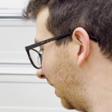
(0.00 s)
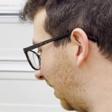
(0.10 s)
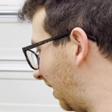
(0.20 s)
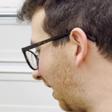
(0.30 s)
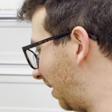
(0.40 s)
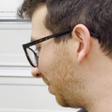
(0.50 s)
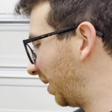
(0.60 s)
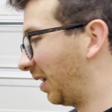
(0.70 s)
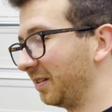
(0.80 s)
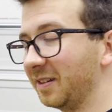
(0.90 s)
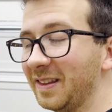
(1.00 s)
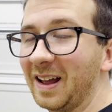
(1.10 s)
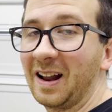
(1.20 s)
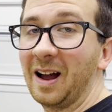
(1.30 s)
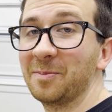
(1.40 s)
But other than
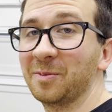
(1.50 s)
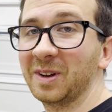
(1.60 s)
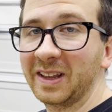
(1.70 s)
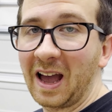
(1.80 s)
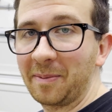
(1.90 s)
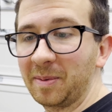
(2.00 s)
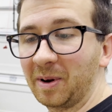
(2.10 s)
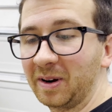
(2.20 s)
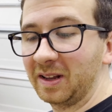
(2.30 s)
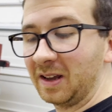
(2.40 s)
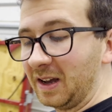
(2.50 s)
that, I'm really happy about it.